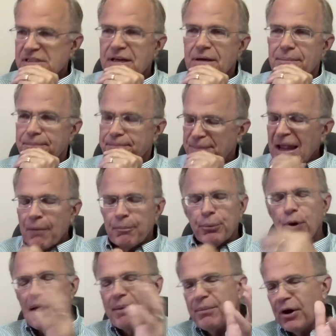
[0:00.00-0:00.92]
Yeah.
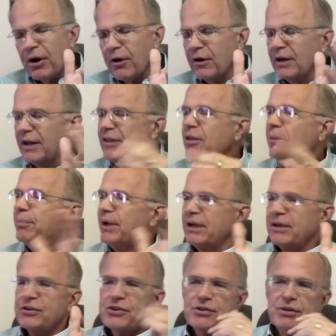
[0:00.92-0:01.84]
Primarily the
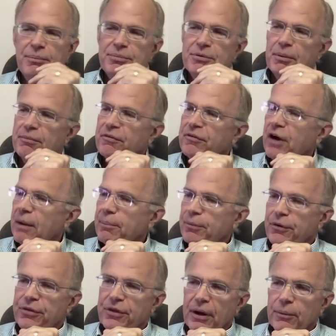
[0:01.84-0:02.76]
biggest symptom of
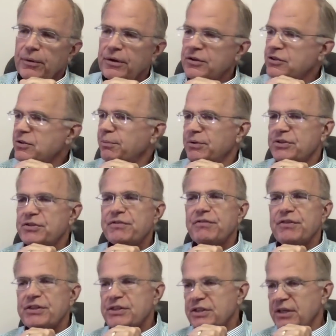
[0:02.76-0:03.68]
hypothyroidism is
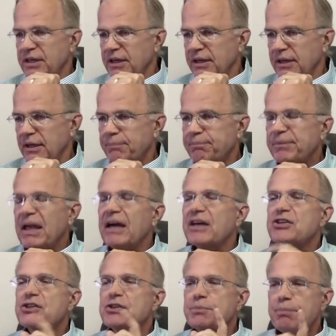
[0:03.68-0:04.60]
fatigue,
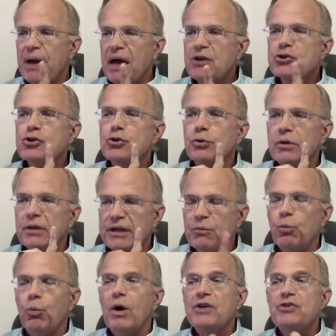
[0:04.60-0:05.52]
especially
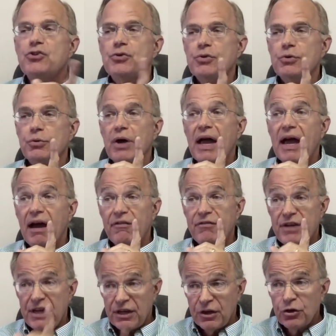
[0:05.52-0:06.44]
once you have
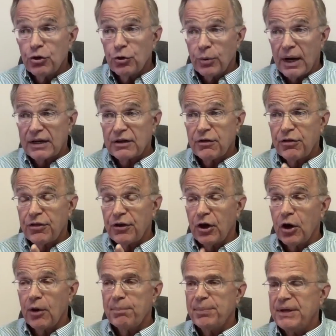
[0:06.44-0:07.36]
incorrect
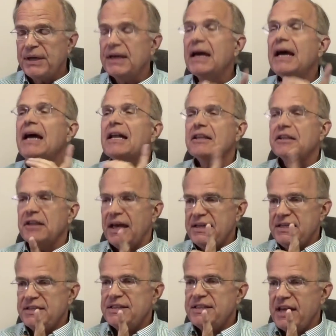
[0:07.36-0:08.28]
therapy,
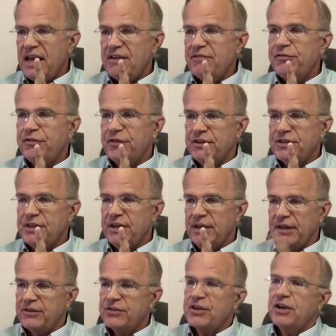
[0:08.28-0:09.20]
late day
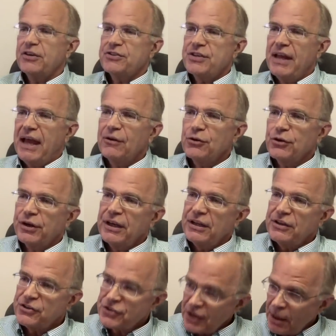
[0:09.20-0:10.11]
fatigue, because now you're
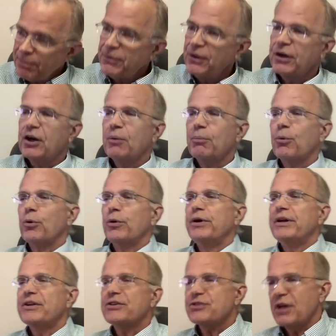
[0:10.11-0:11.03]
getting something in the
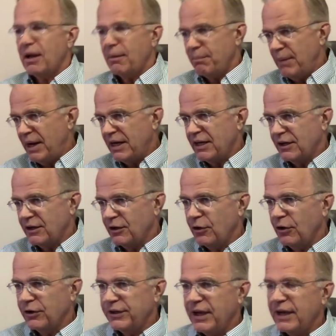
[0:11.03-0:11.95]
morning, it's not making it
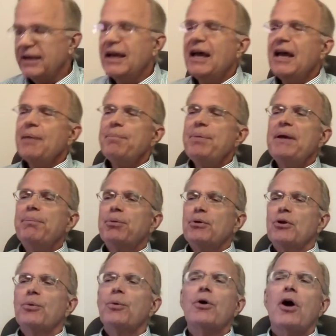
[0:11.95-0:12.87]
all day. People
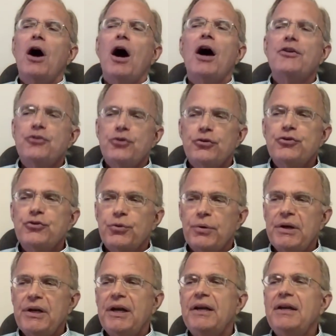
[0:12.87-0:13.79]
who are
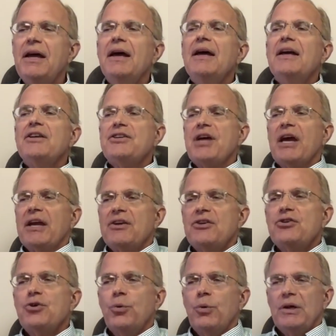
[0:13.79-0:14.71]
undertreated
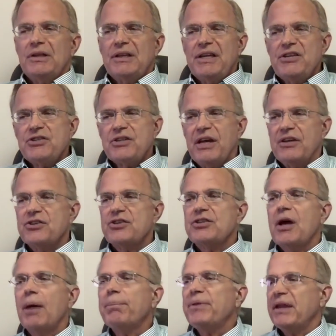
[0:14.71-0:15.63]
tend to at least get
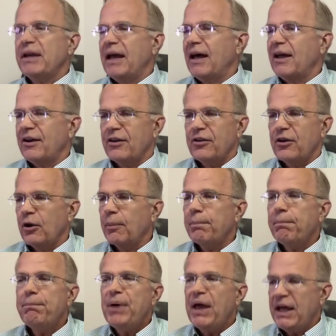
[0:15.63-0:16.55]
something out of their
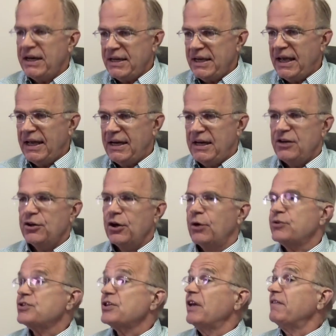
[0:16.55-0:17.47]
penny ante
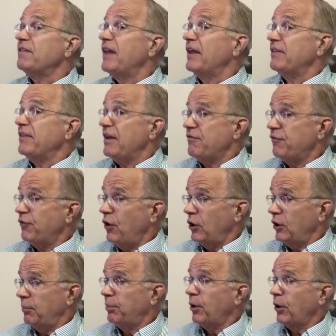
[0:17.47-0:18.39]
dose, and then they
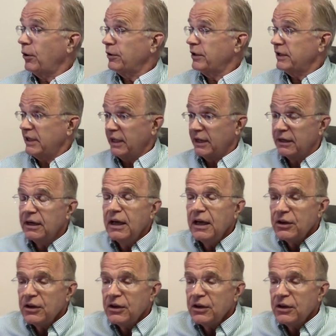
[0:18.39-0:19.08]
fall apart again.